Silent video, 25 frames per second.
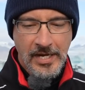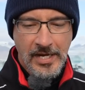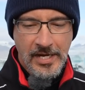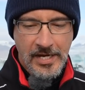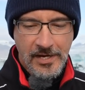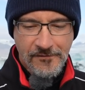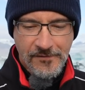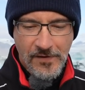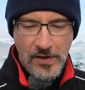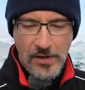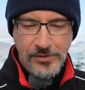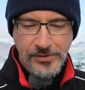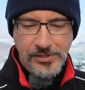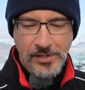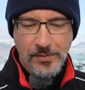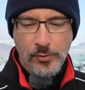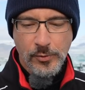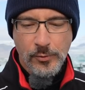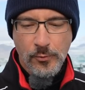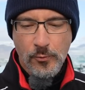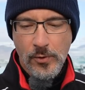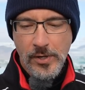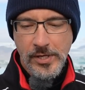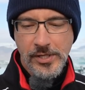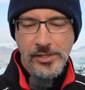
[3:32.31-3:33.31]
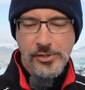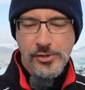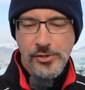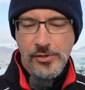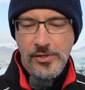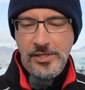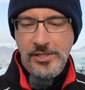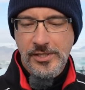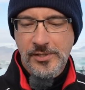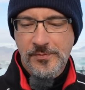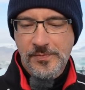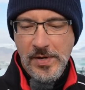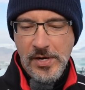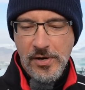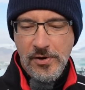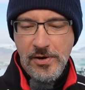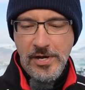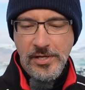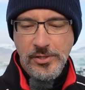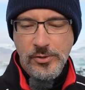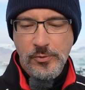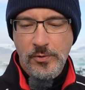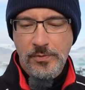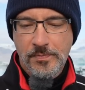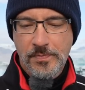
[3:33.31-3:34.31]
He follows up with, what is your
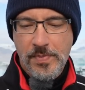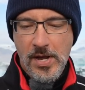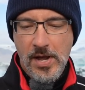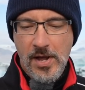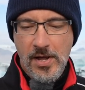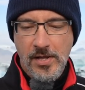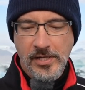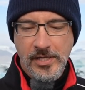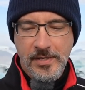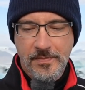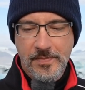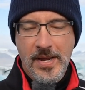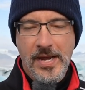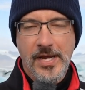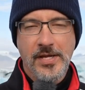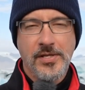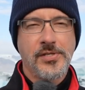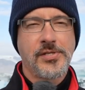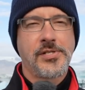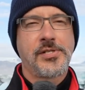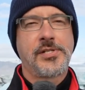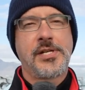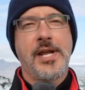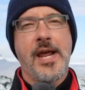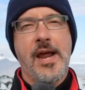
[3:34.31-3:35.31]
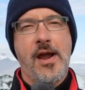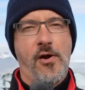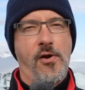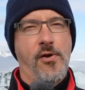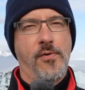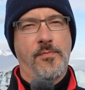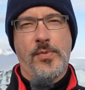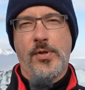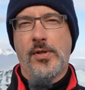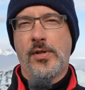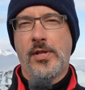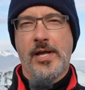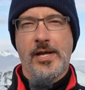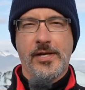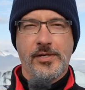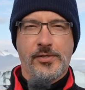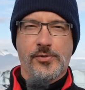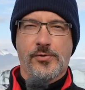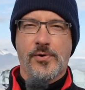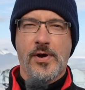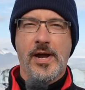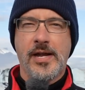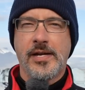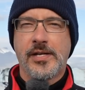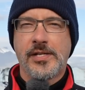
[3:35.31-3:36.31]
experience with Polybase? Terrible. I
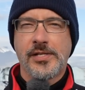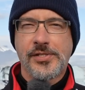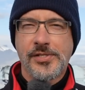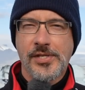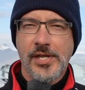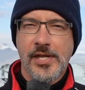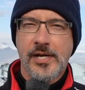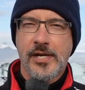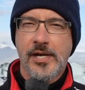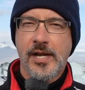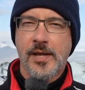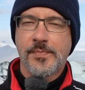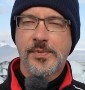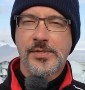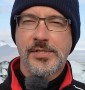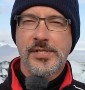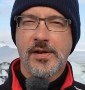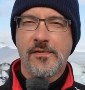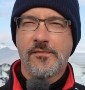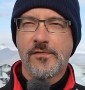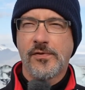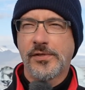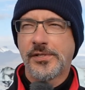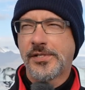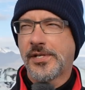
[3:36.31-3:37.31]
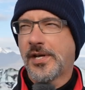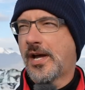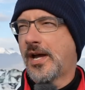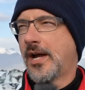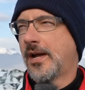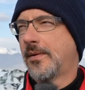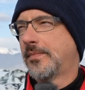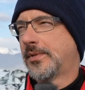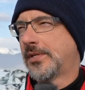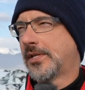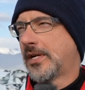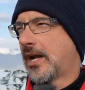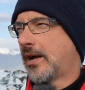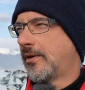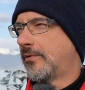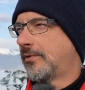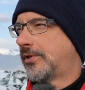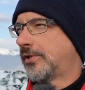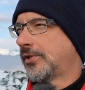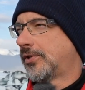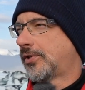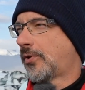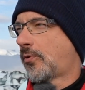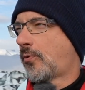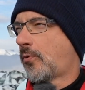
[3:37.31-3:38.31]
tried to set it up several times and I was
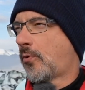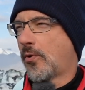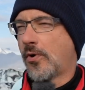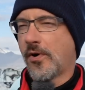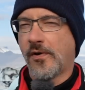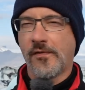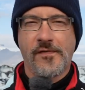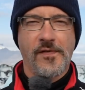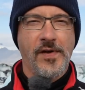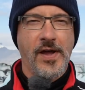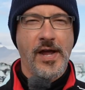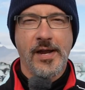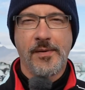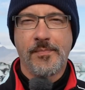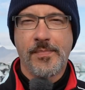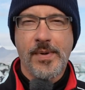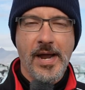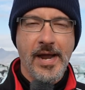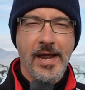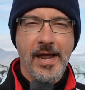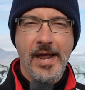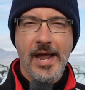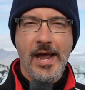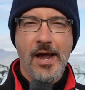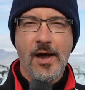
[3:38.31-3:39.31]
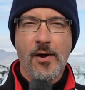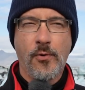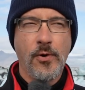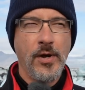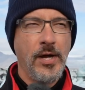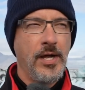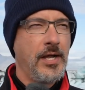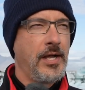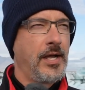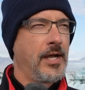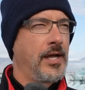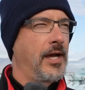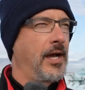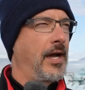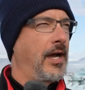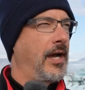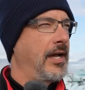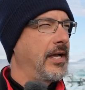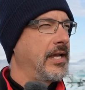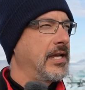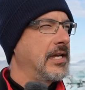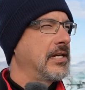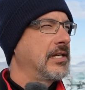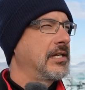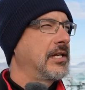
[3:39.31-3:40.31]
just horrified by how
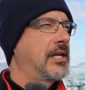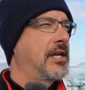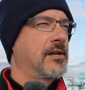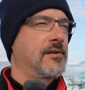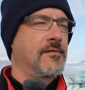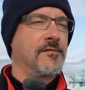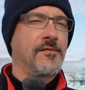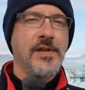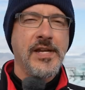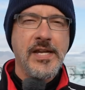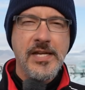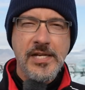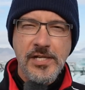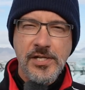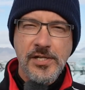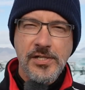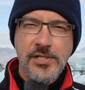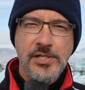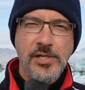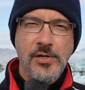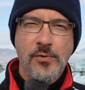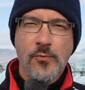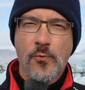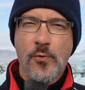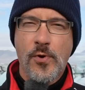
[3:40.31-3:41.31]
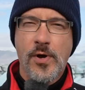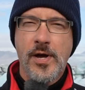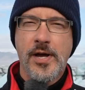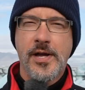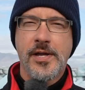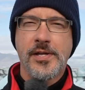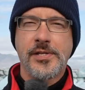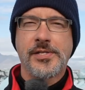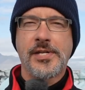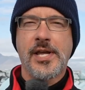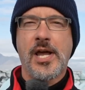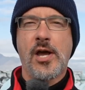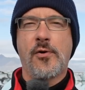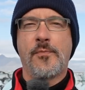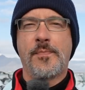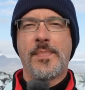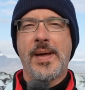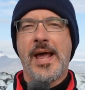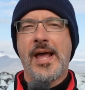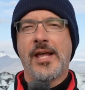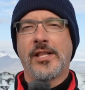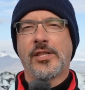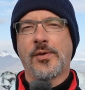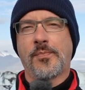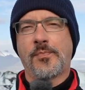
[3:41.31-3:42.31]
uh, inconvenient it was, how
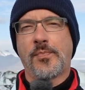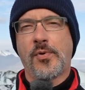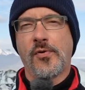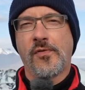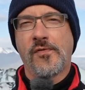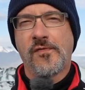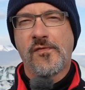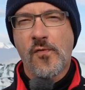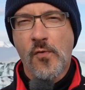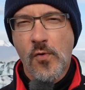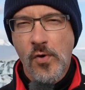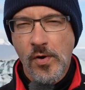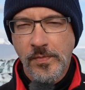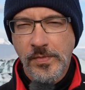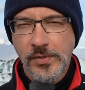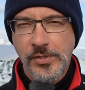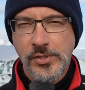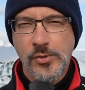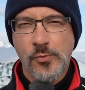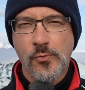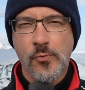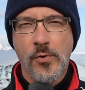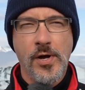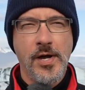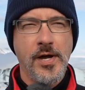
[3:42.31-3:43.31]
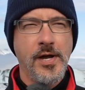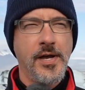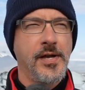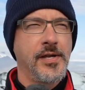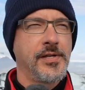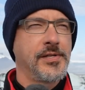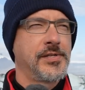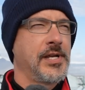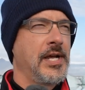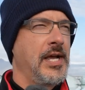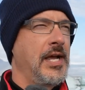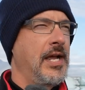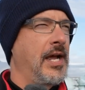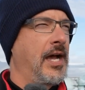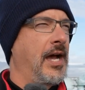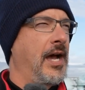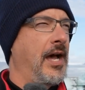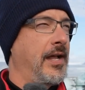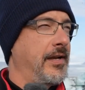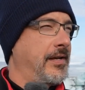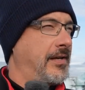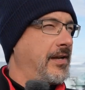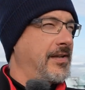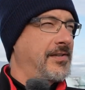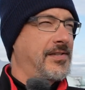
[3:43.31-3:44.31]
bad the performance was.
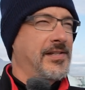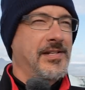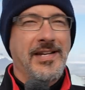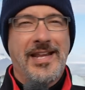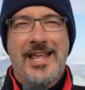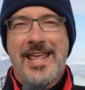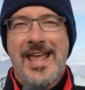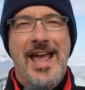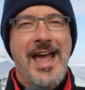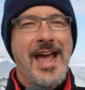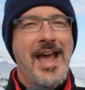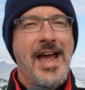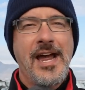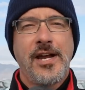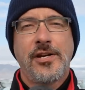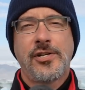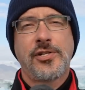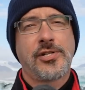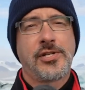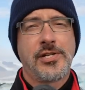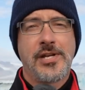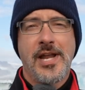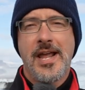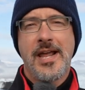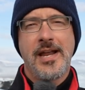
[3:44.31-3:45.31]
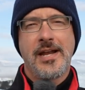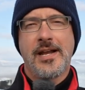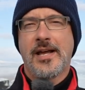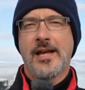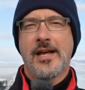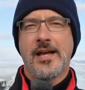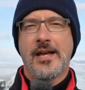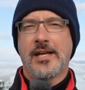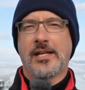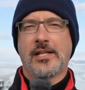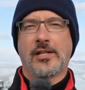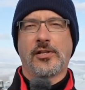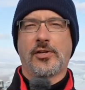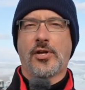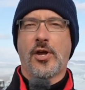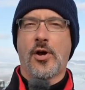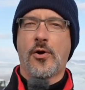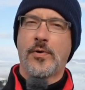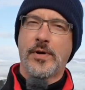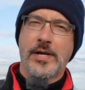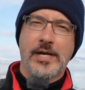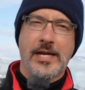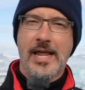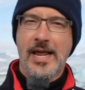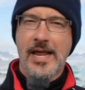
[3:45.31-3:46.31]
Uh, it doesn't cache data. It'll
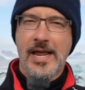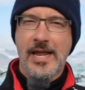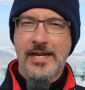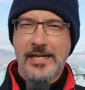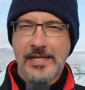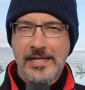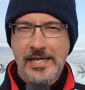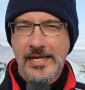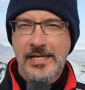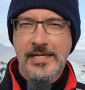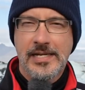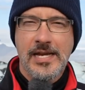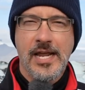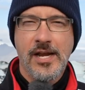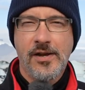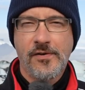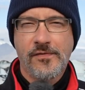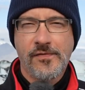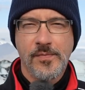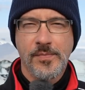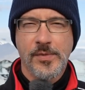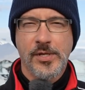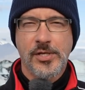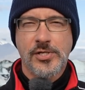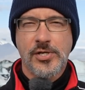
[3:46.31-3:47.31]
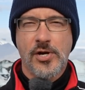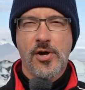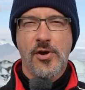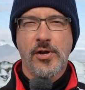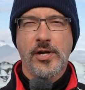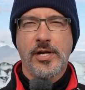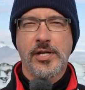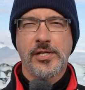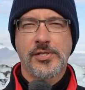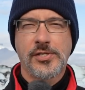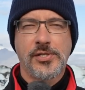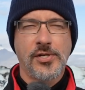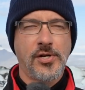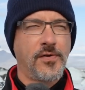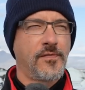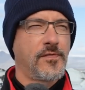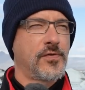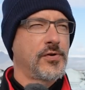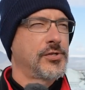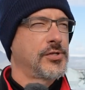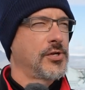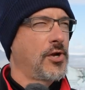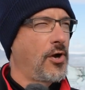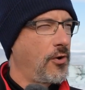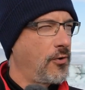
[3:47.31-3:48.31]
go and get, get data from the target
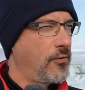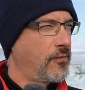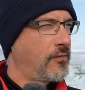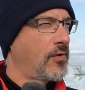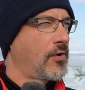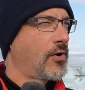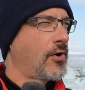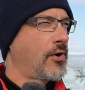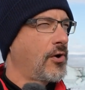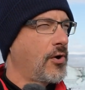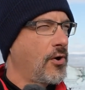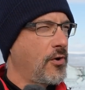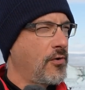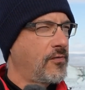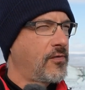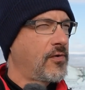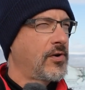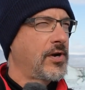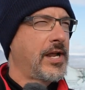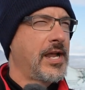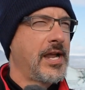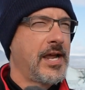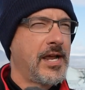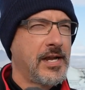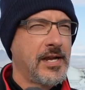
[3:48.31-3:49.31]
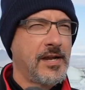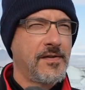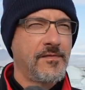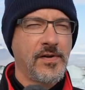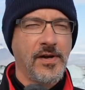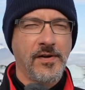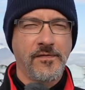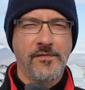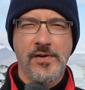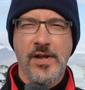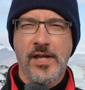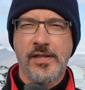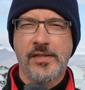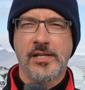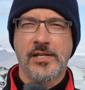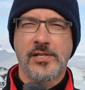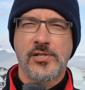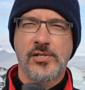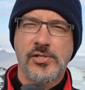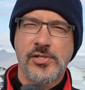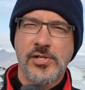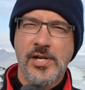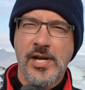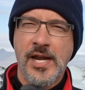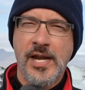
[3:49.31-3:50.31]
servers over and over again, even if
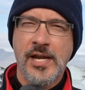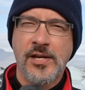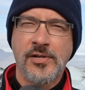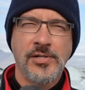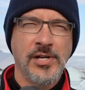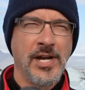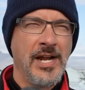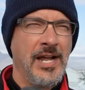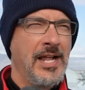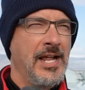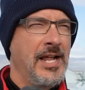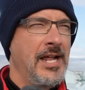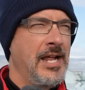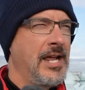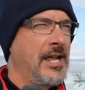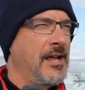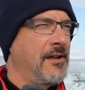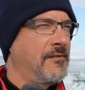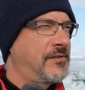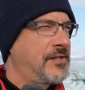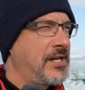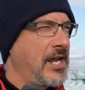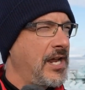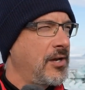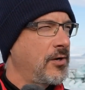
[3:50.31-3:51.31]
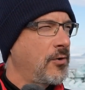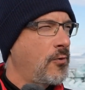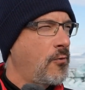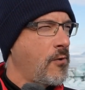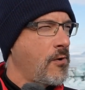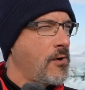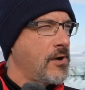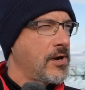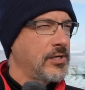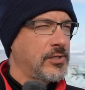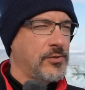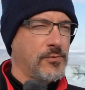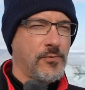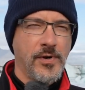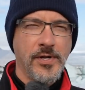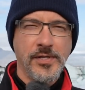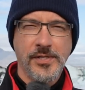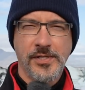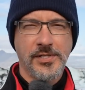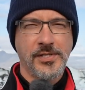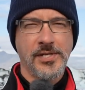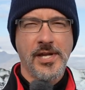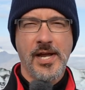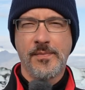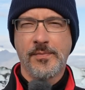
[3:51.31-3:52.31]
nothing's changed. If ten queries
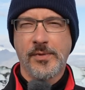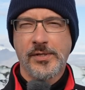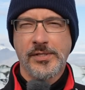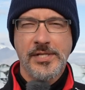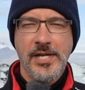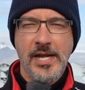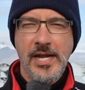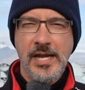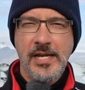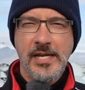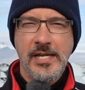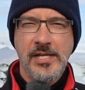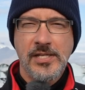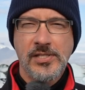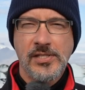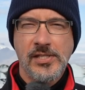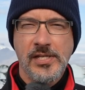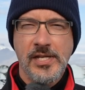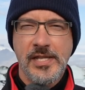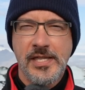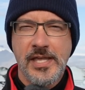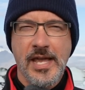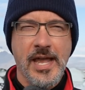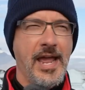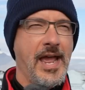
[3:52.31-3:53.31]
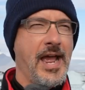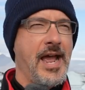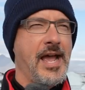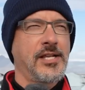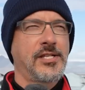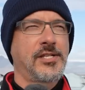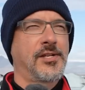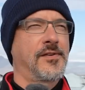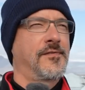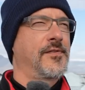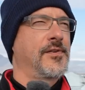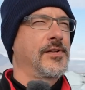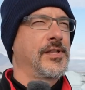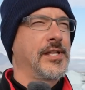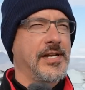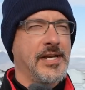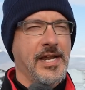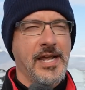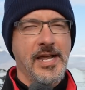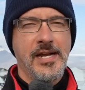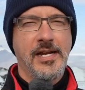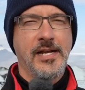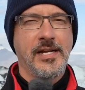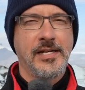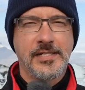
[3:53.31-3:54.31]
run simultaneously, they ask for the
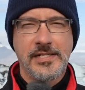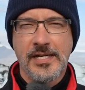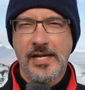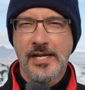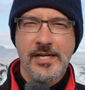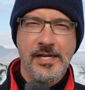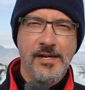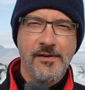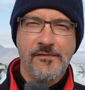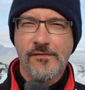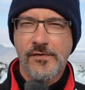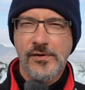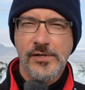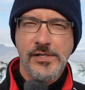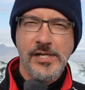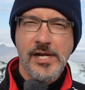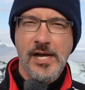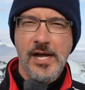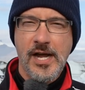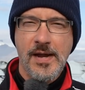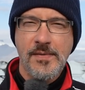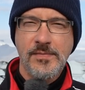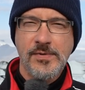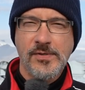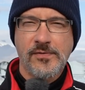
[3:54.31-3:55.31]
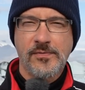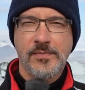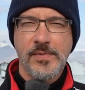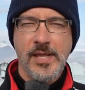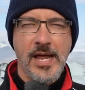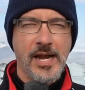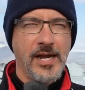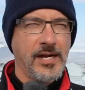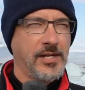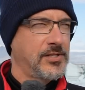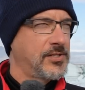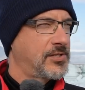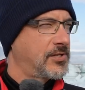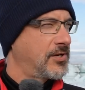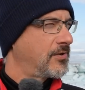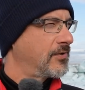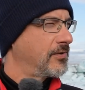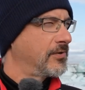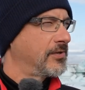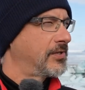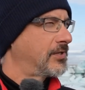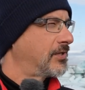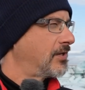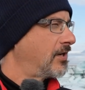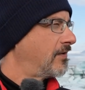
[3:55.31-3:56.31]
data ten different times from that
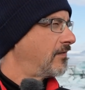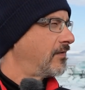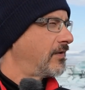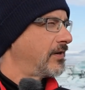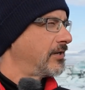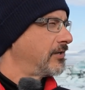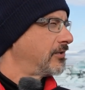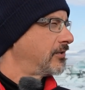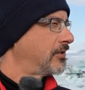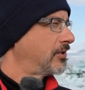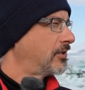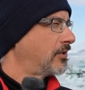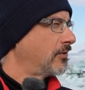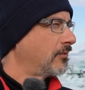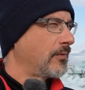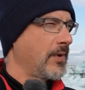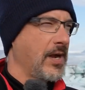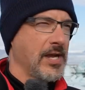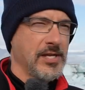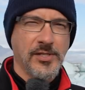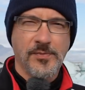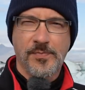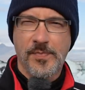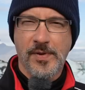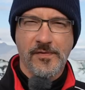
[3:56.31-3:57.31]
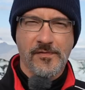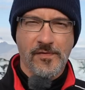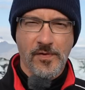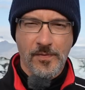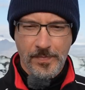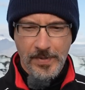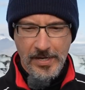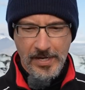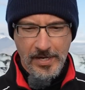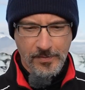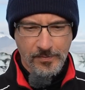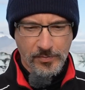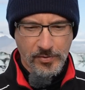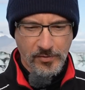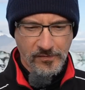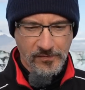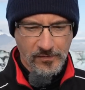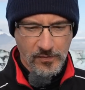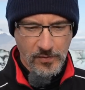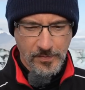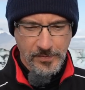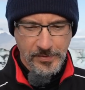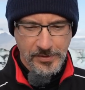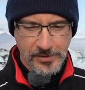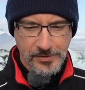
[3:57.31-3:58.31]
external server. It's just a recipe for bad
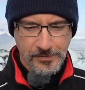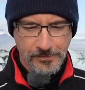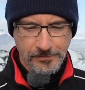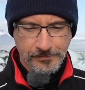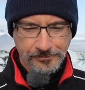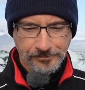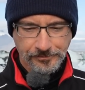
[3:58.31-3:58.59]
performance.